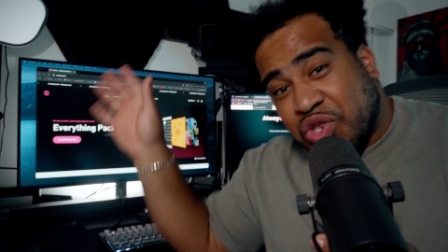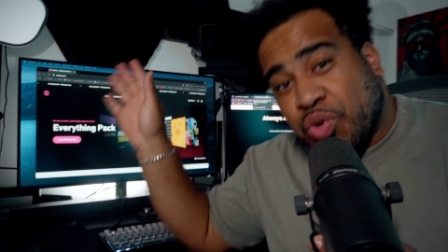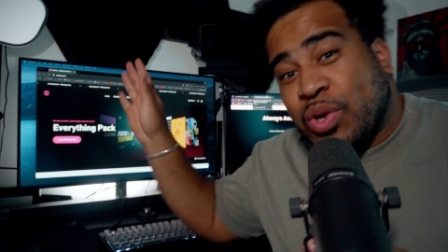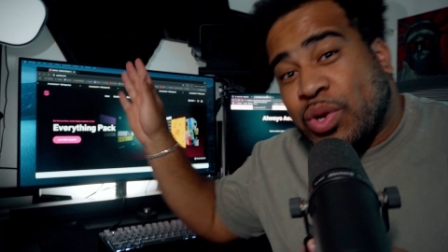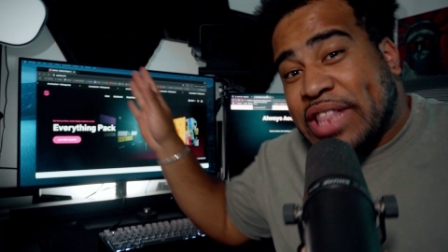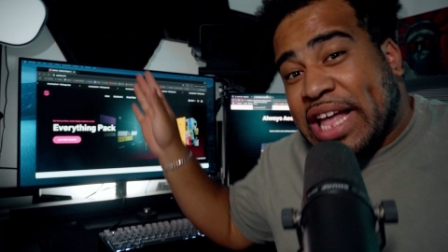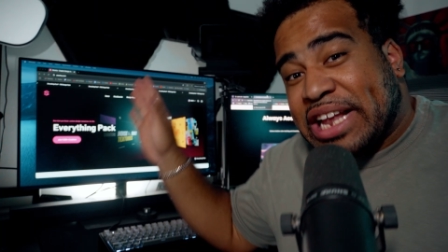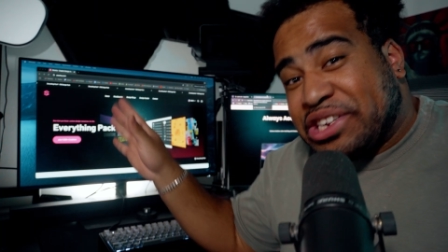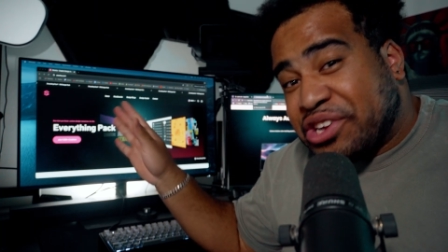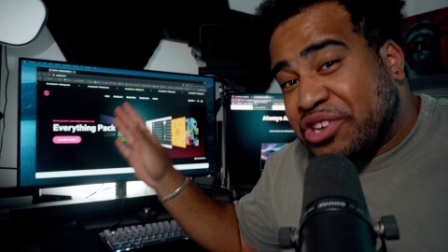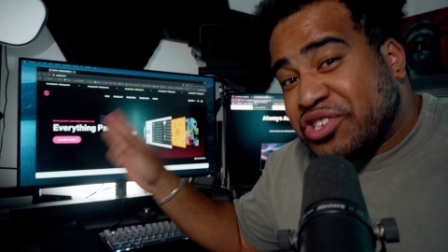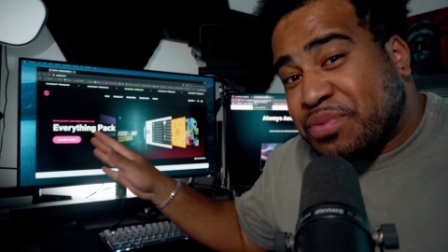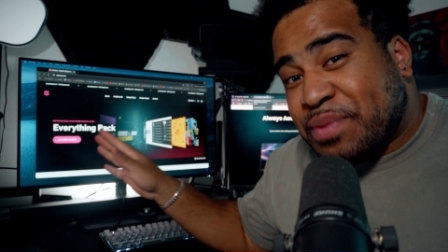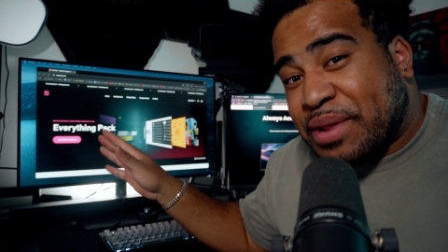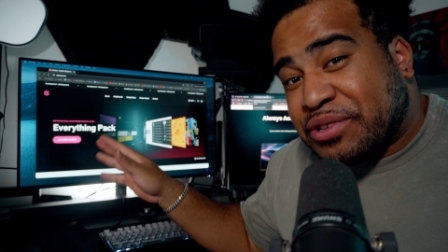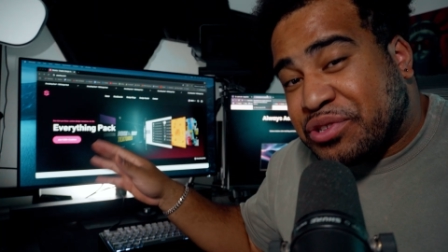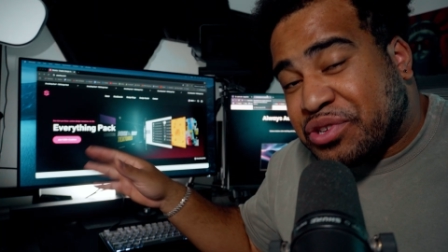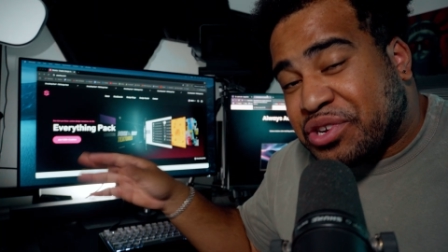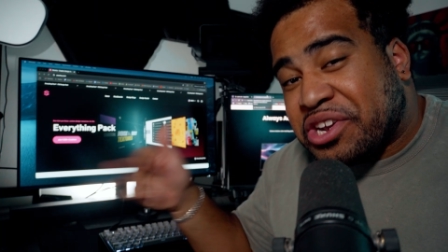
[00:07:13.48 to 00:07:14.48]
So what that does
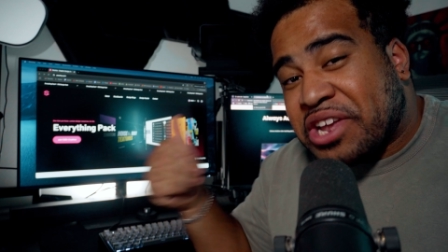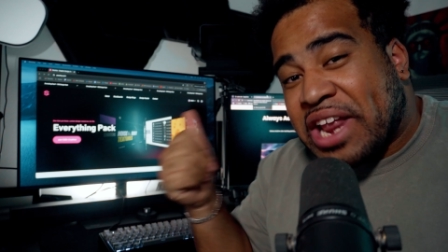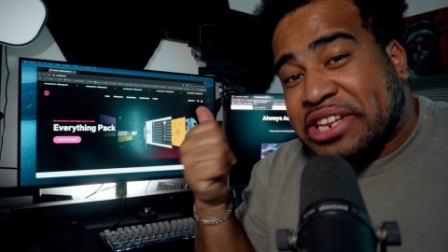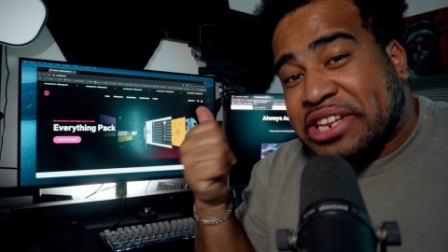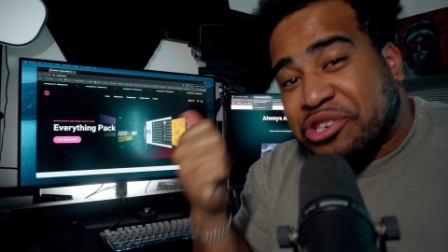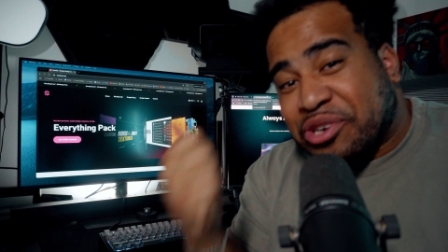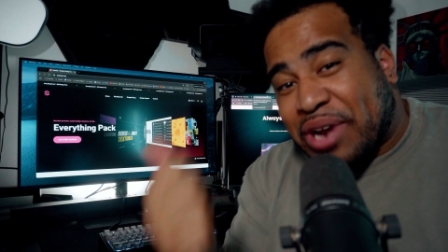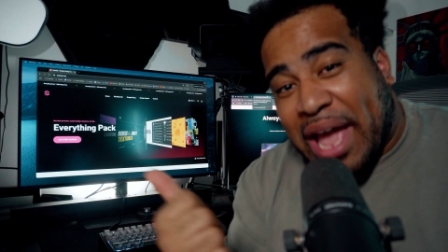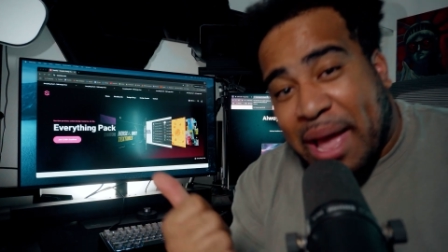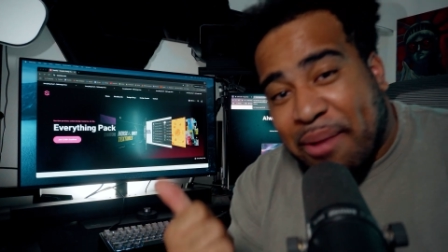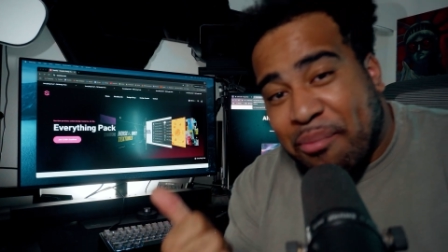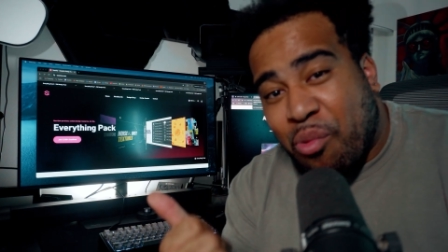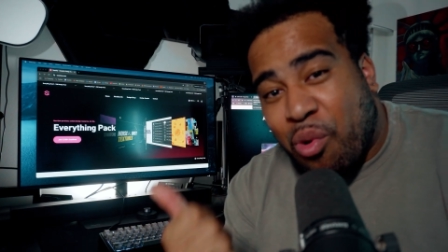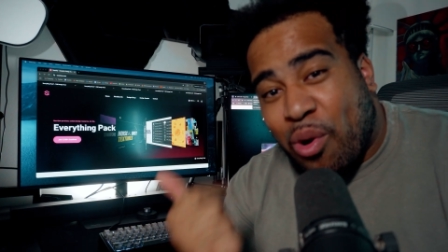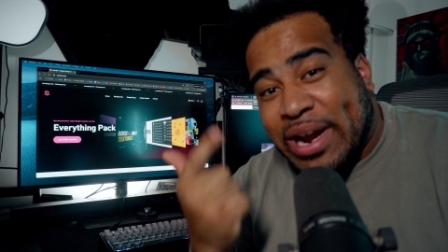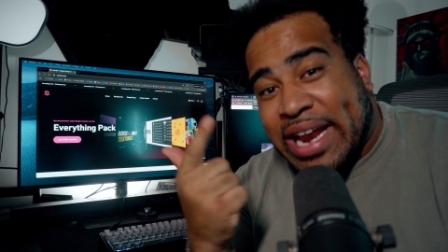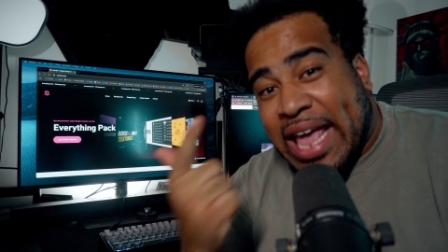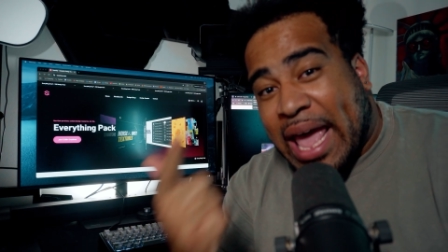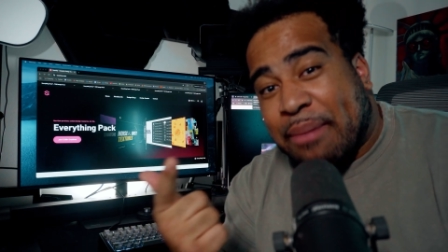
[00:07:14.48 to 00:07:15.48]
mean is you can connect your M1,